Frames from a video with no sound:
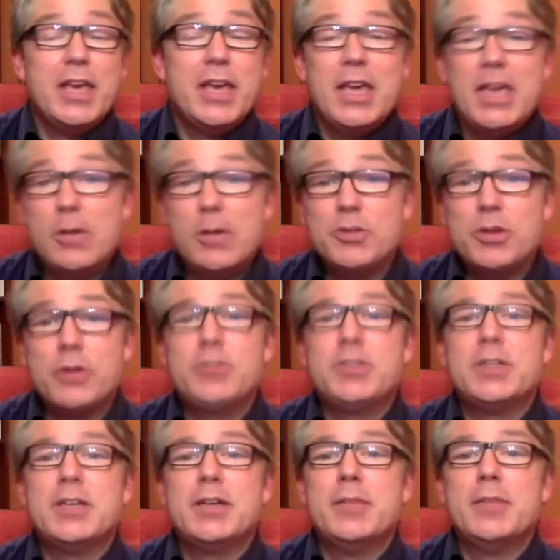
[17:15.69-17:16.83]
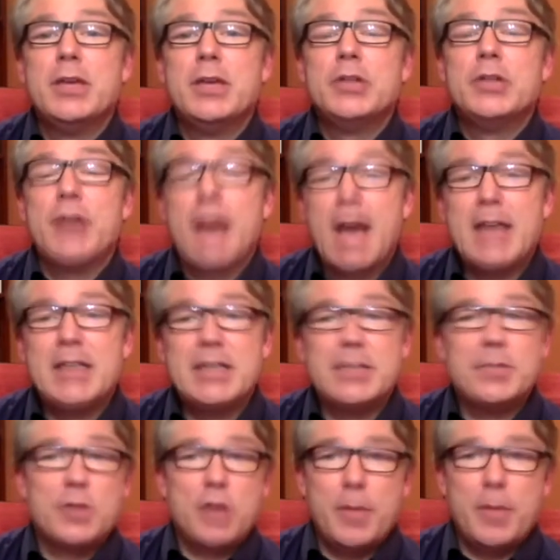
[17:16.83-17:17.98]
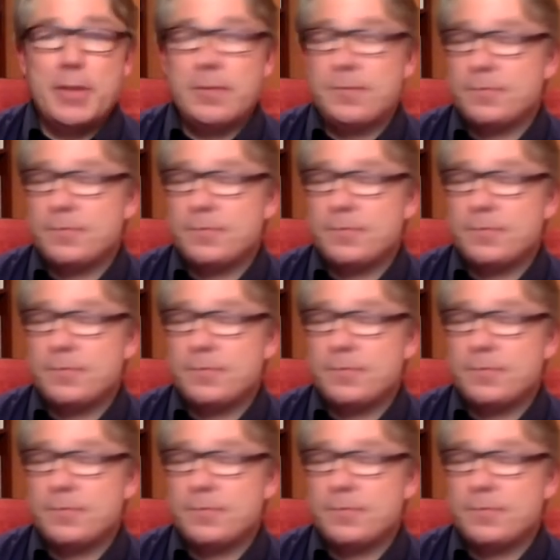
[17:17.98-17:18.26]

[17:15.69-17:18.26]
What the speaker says: he goes out to him to ask him to come in.